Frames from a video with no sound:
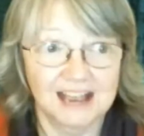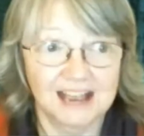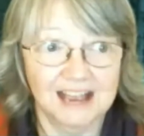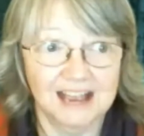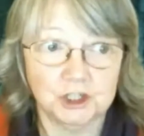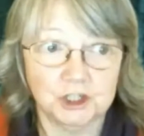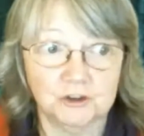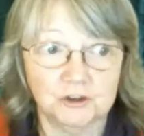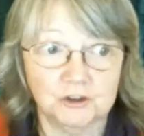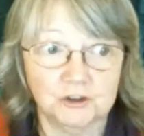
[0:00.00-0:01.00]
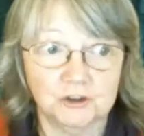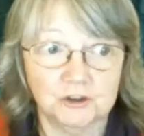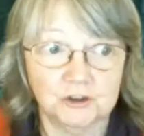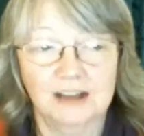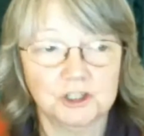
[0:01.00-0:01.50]
doing a couple of sound
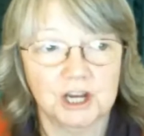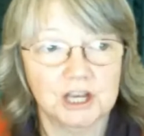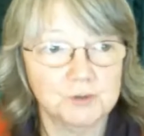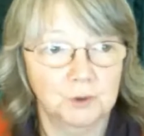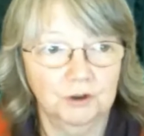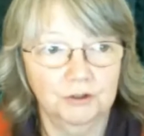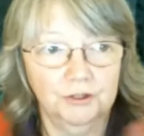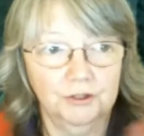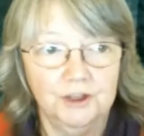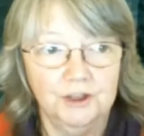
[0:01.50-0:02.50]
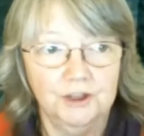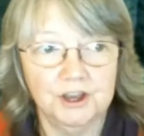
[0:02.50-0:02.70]
shares, one on Thursday the 18th,